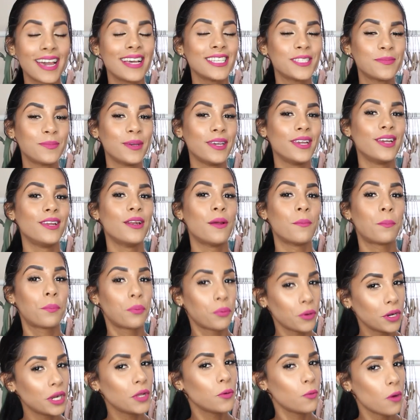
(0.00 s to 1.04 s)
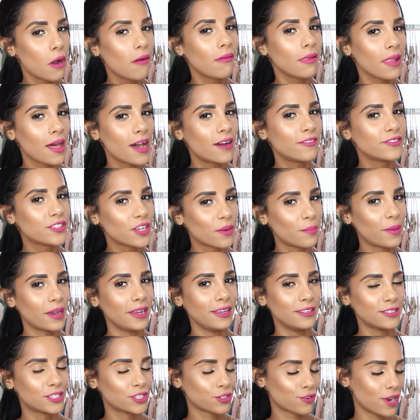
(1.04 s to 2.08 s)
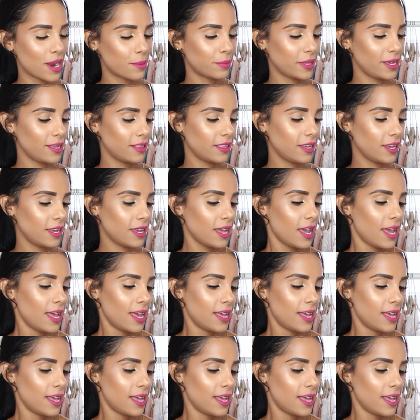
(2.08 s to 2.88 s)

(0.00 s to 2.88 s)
has been pretty well loved on my Instagram lately.